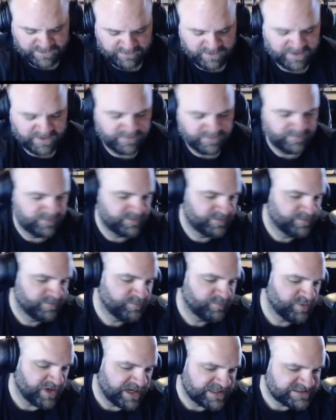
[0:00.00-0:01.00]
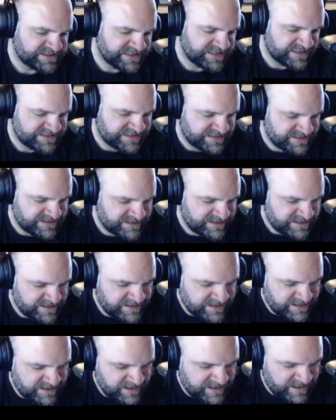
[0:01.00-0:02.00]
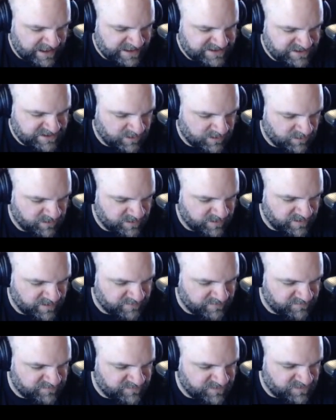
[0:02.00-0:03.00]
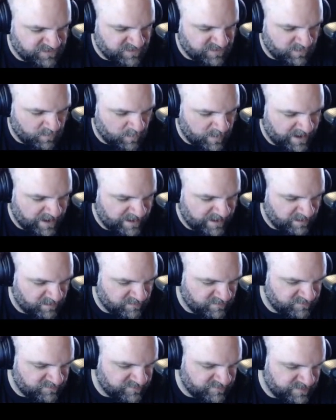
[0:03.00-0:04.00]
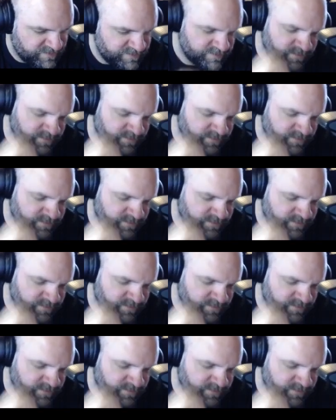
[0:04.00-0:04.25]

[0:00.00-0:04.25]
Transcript: while I'm processing. A total of 12